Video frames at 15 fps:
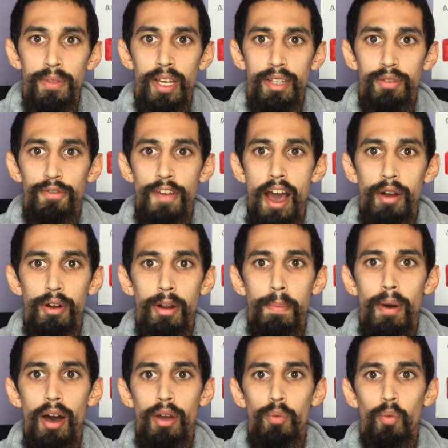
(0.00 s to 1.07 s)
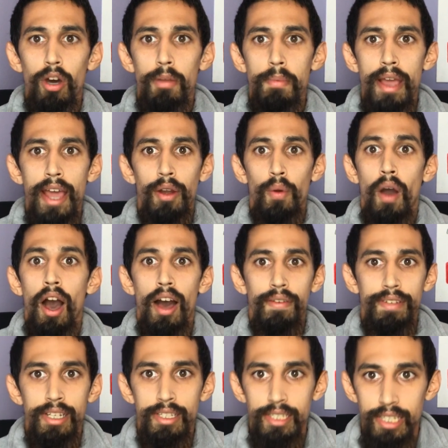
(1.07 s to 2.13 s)
It's founded upon one man who
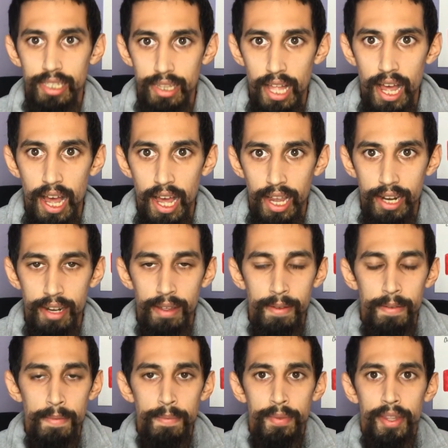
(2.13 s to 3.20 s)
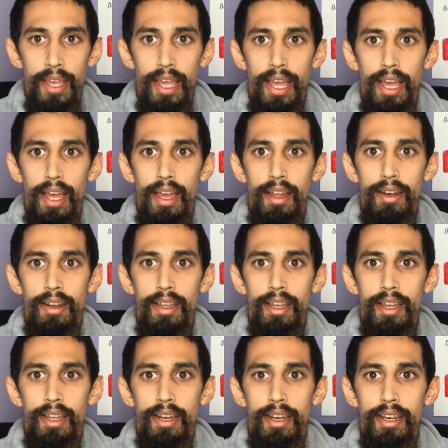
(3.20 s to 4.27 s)
obviously lied. And
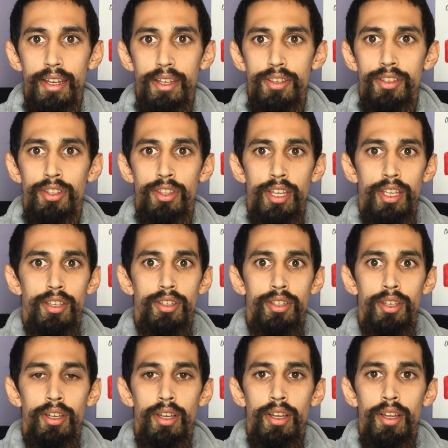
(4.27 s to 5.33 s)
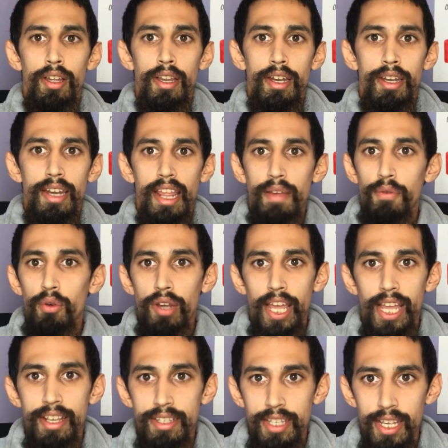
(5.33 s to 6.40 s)
it is this
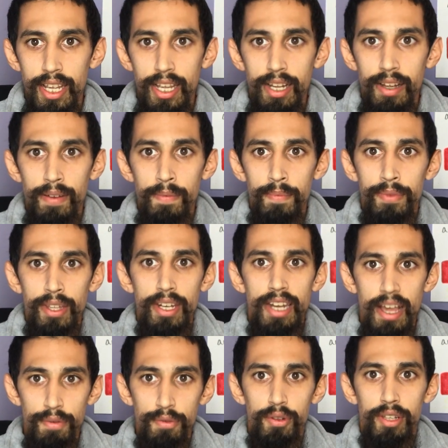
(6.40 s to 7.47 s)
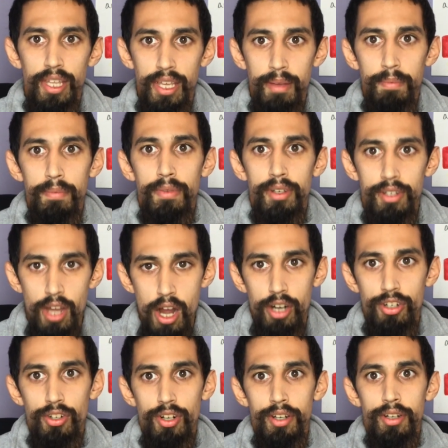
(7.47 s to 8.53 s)
navel-gazing Nephilim
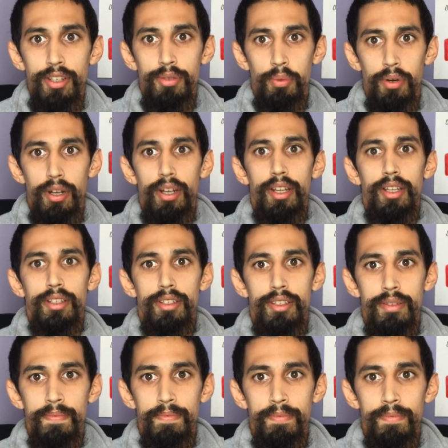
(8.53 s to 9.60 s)
doctrine is what it is.